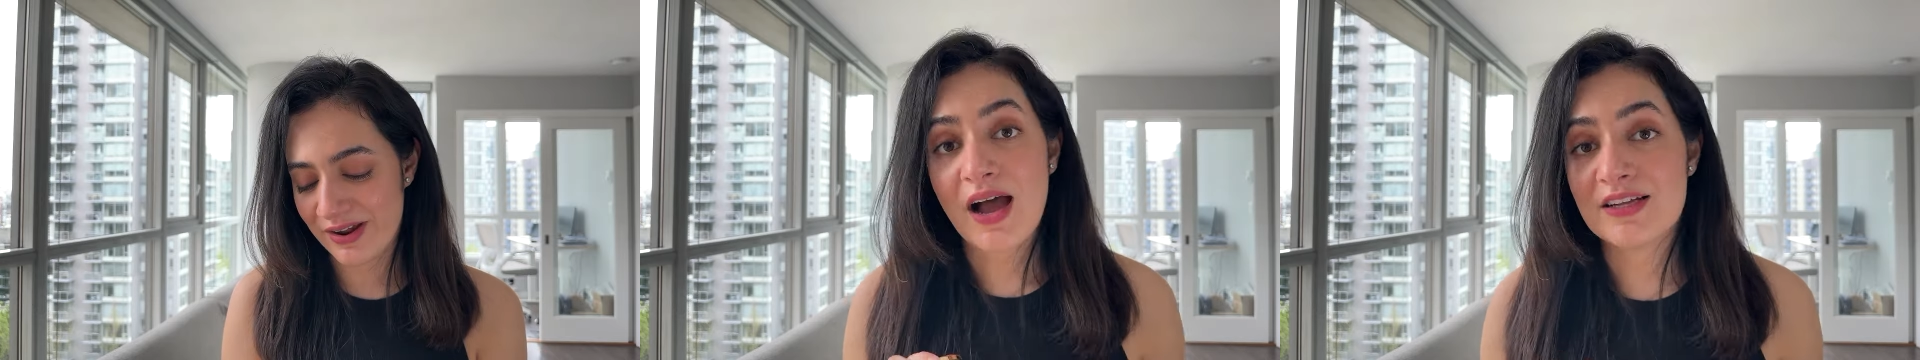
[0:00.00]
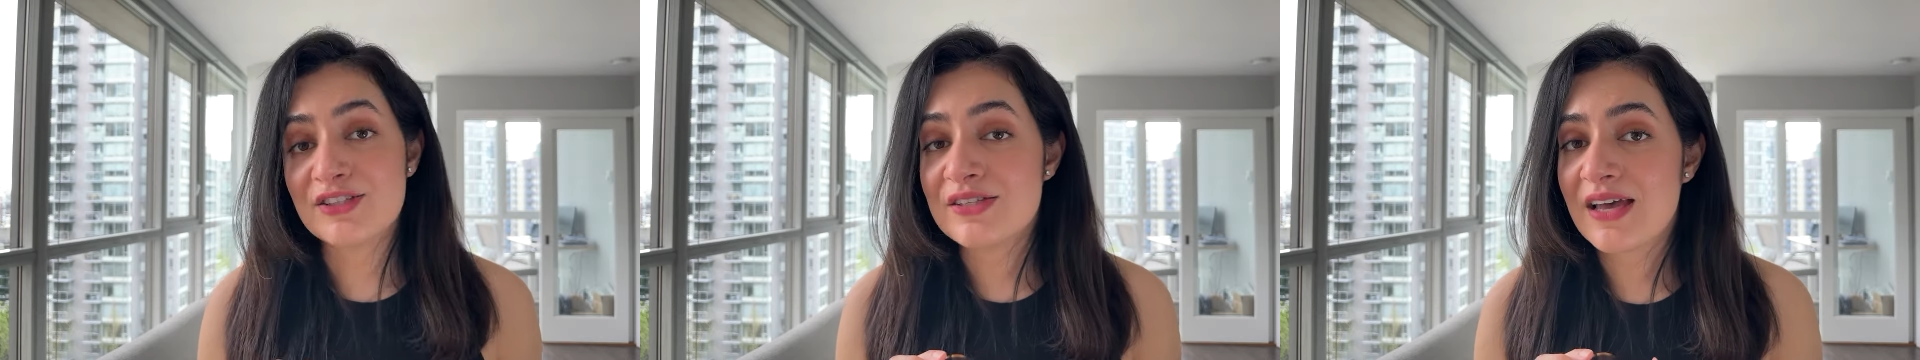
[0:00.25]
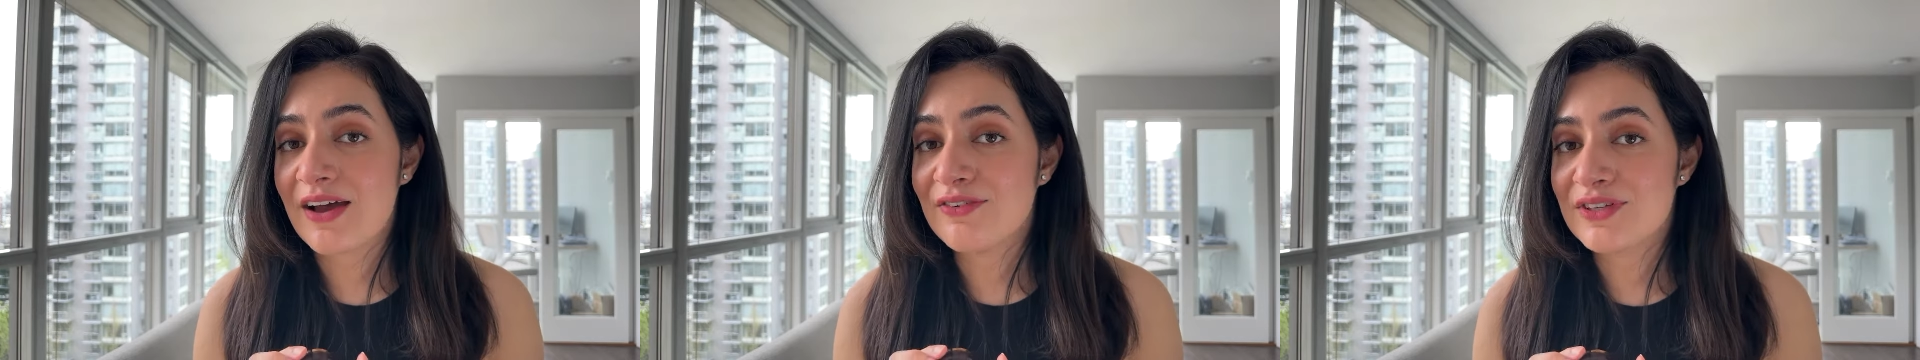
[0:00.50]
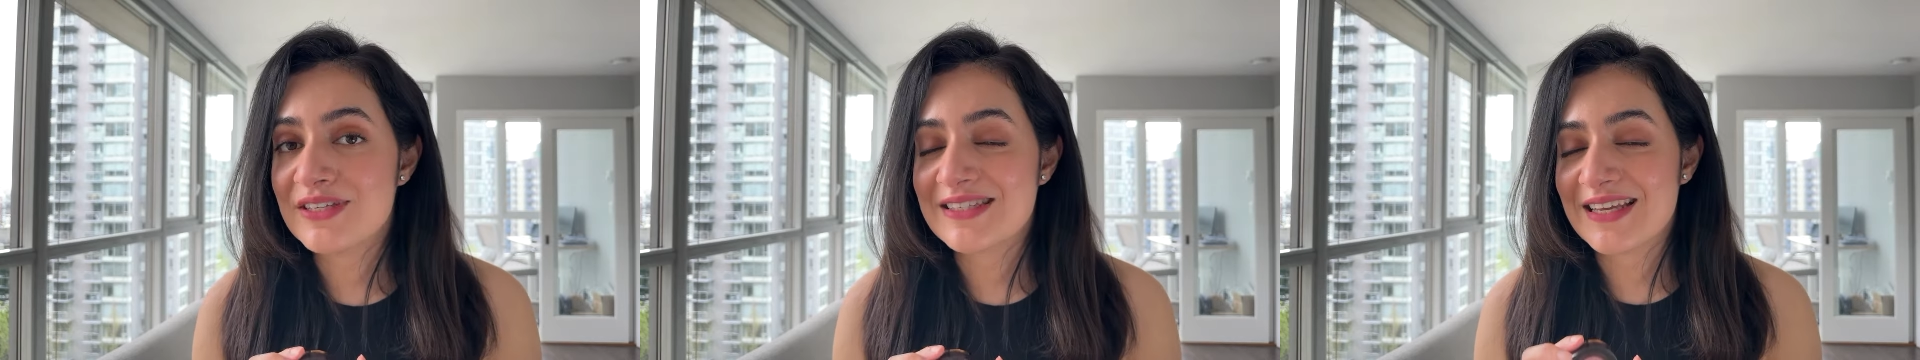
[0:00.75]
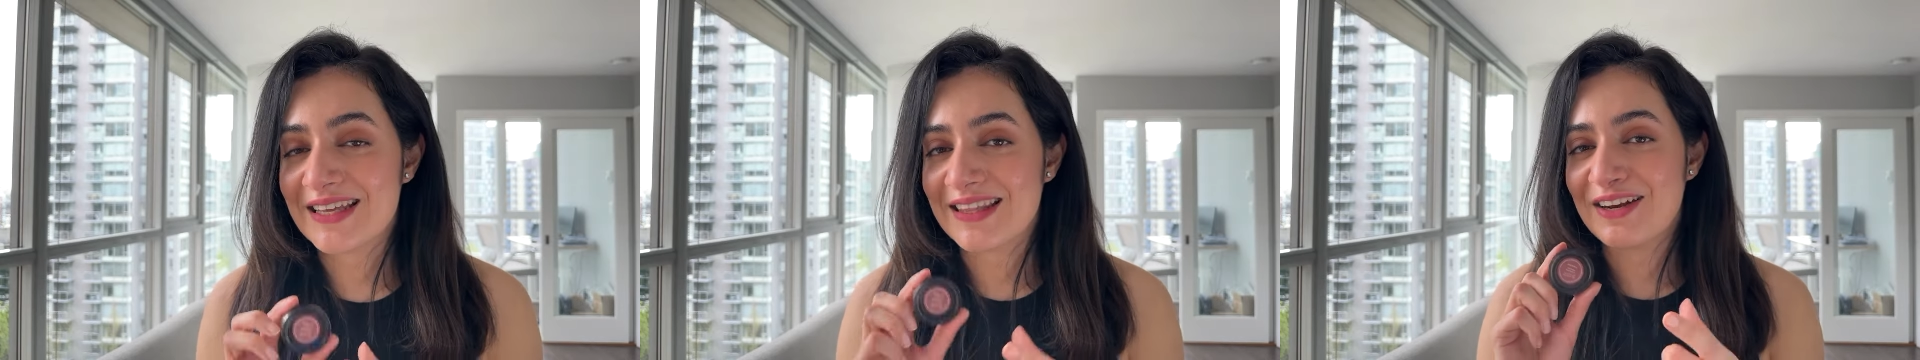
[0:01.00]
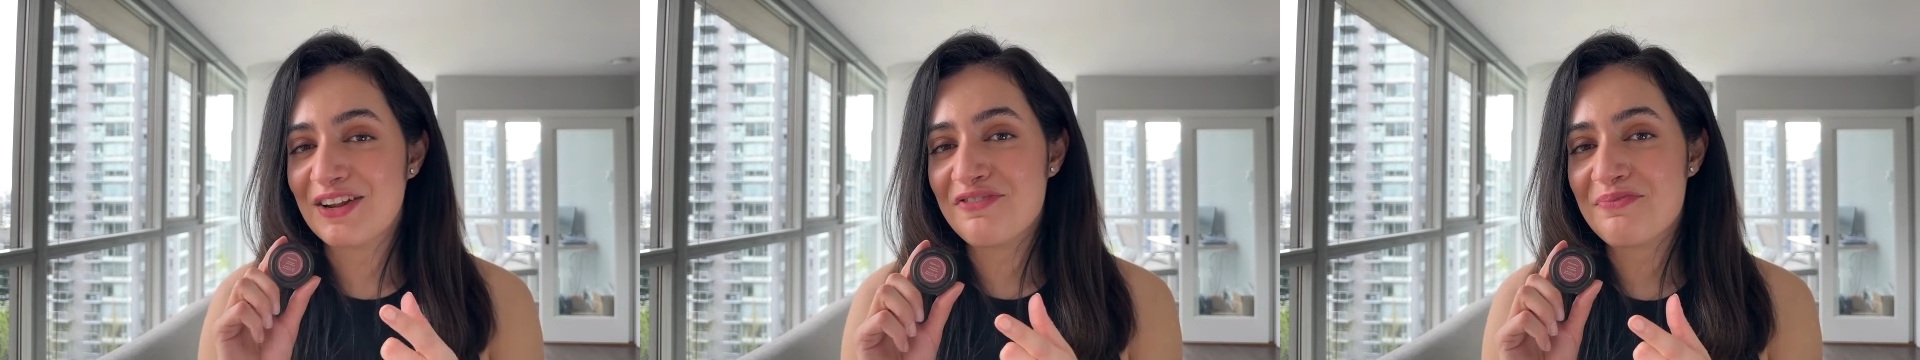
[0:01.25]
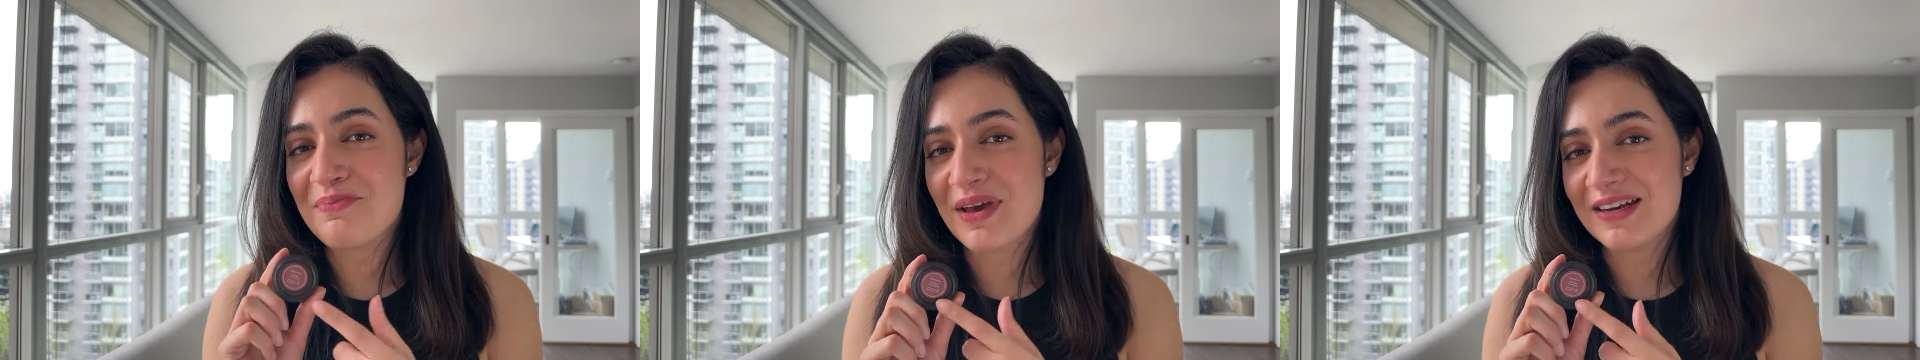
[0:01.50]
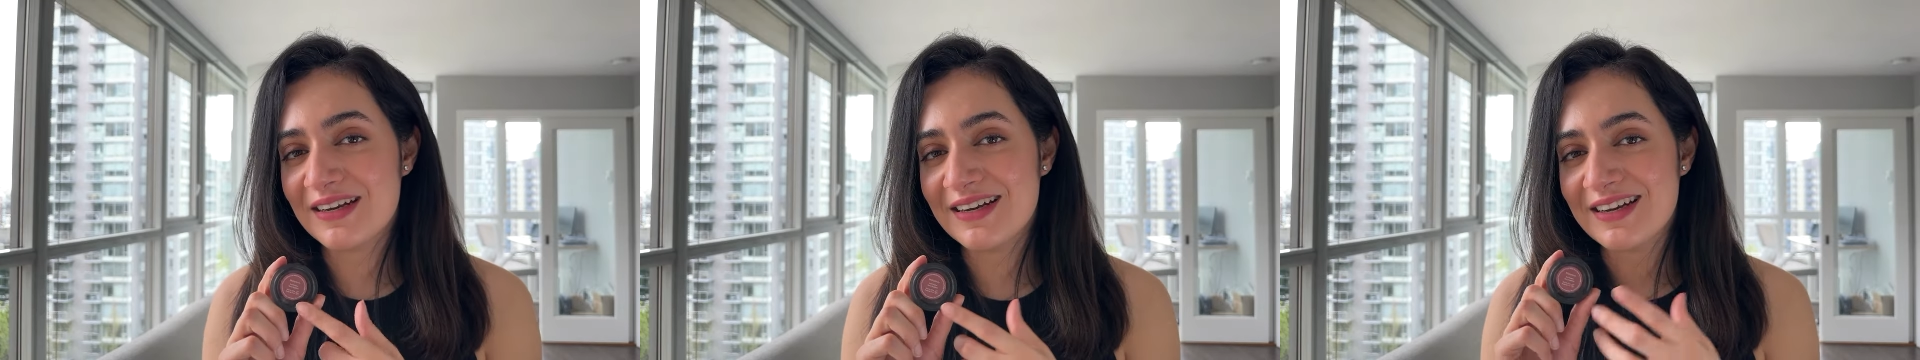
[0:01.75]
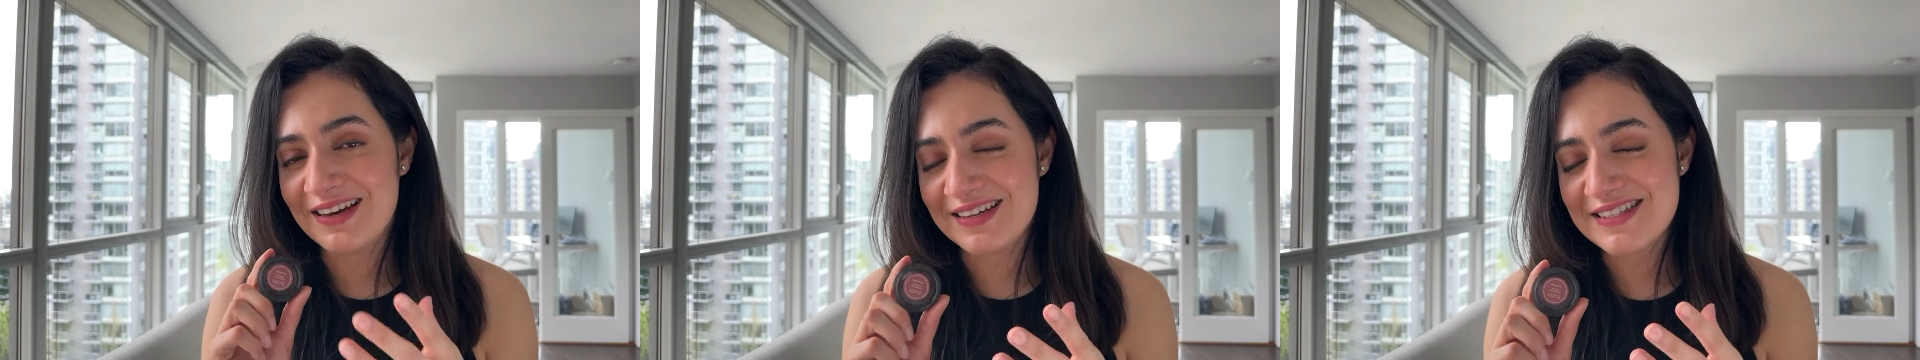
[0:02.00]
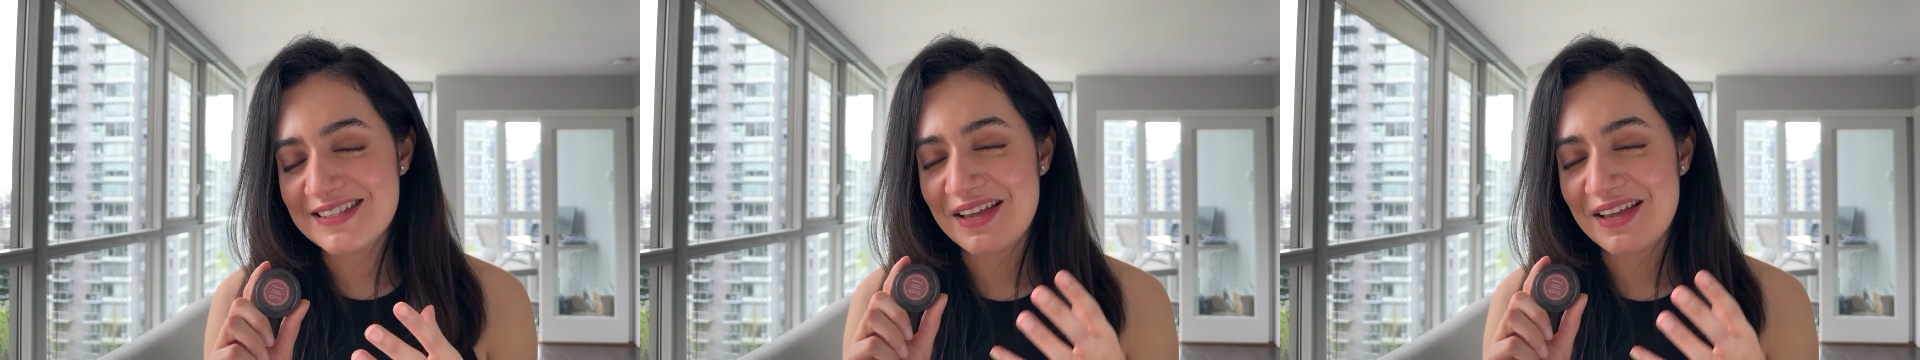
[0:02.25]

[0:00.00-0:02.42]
I just have to say that if Merit does